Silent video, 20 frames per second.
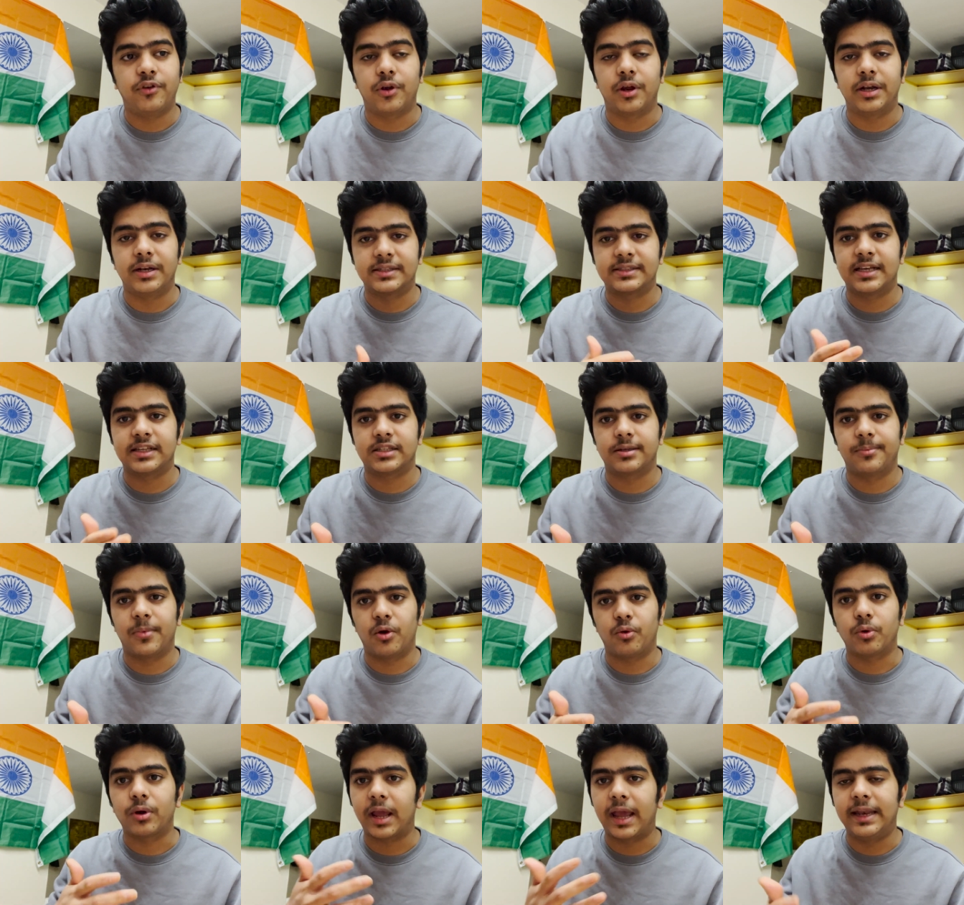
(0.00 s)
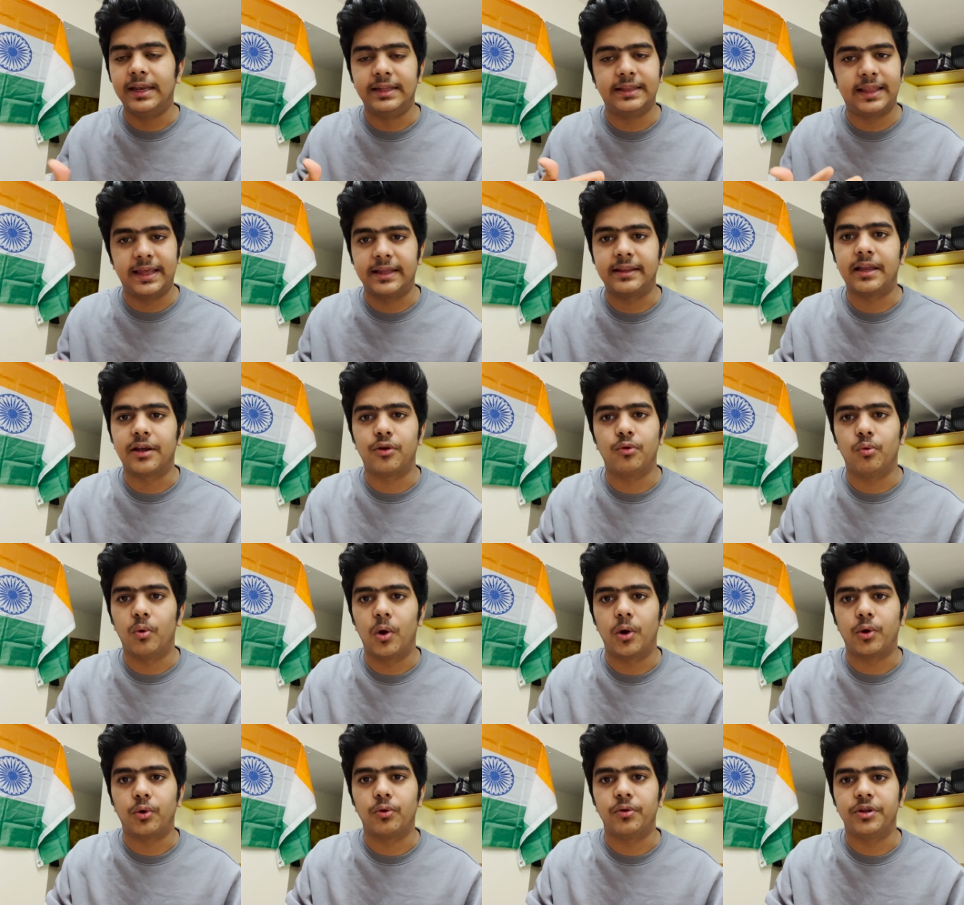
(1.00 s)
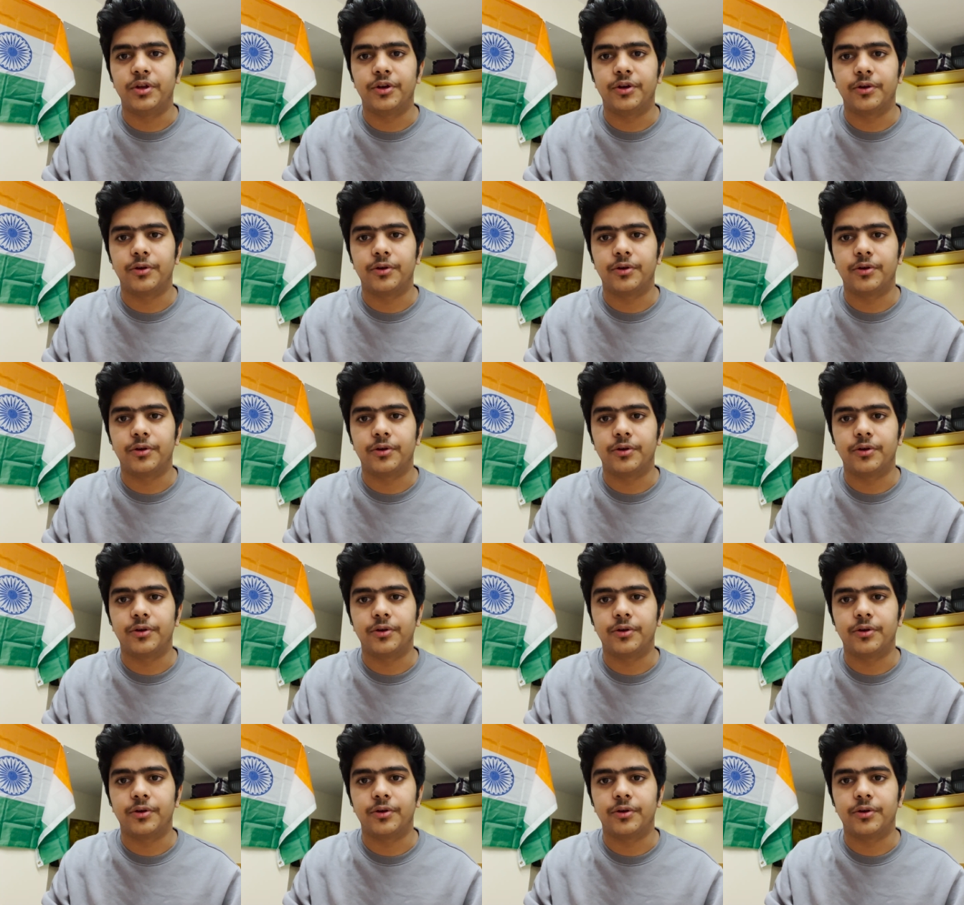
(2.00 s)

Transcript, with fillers: You can discuss about anything that you want to in your